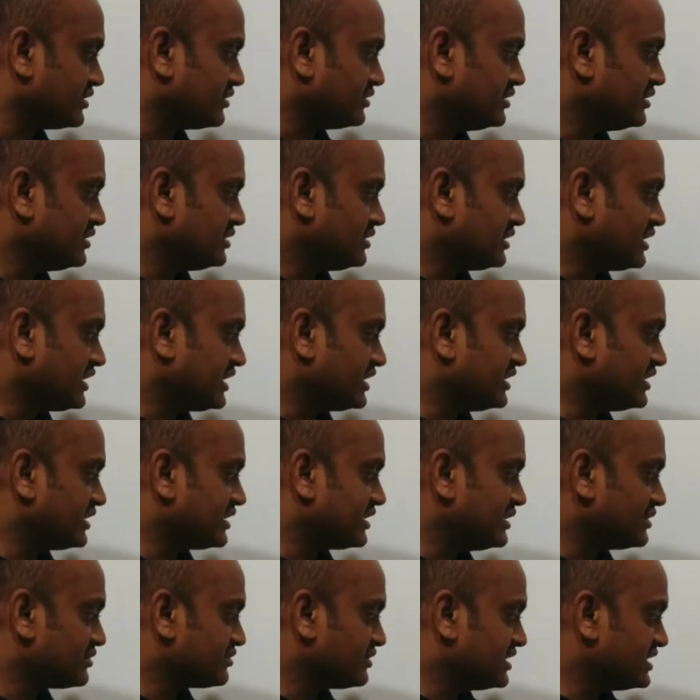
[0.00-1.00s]
1,
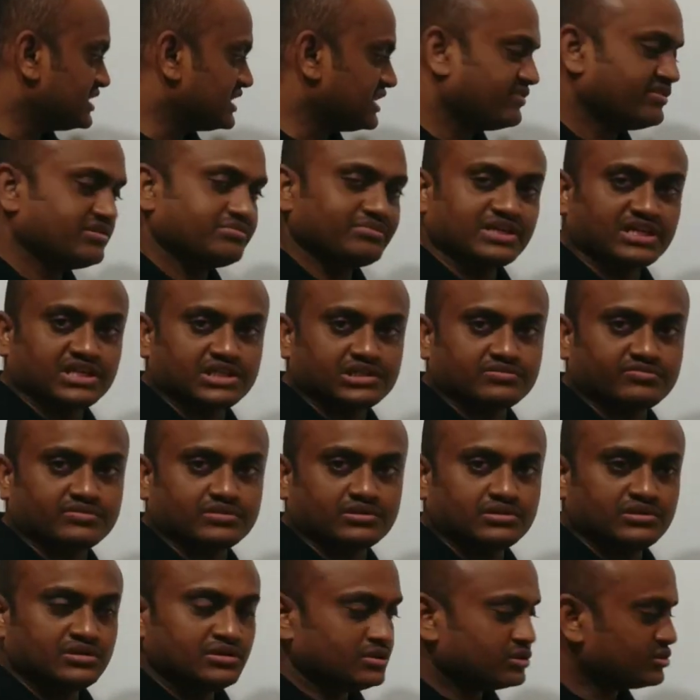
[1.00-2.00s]
and here also it is having
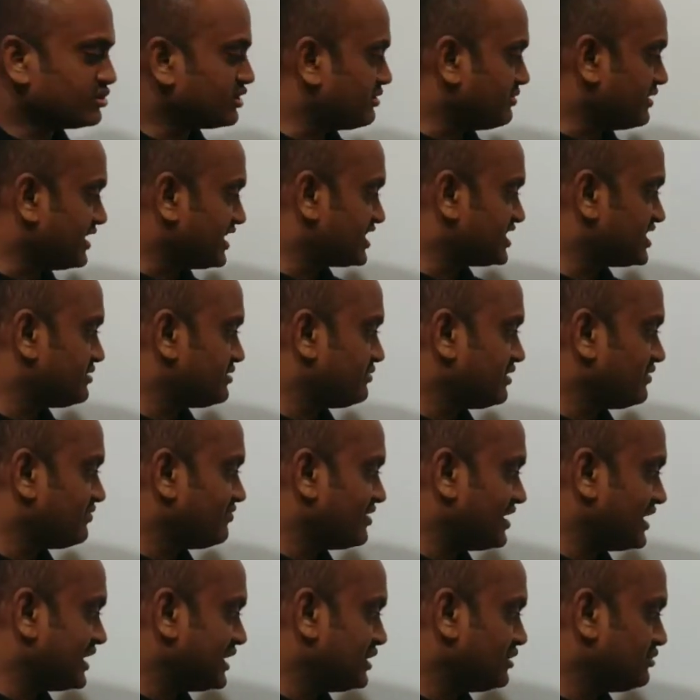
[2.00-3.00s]
minus 1. So the
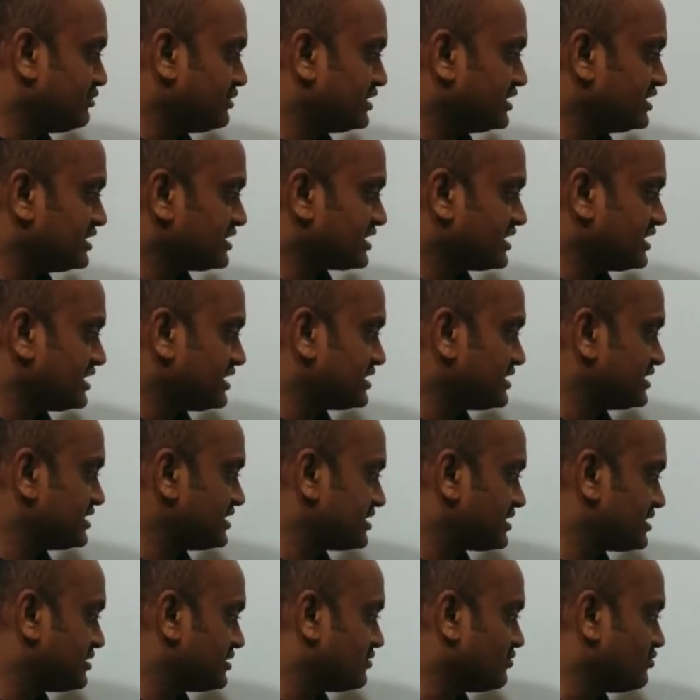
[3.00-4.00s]
maximum value in this
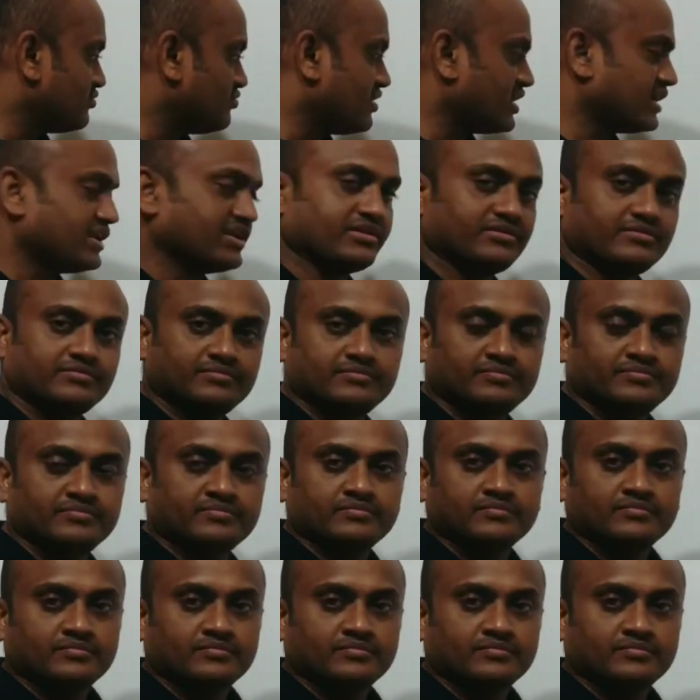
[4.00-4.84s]
case is 1.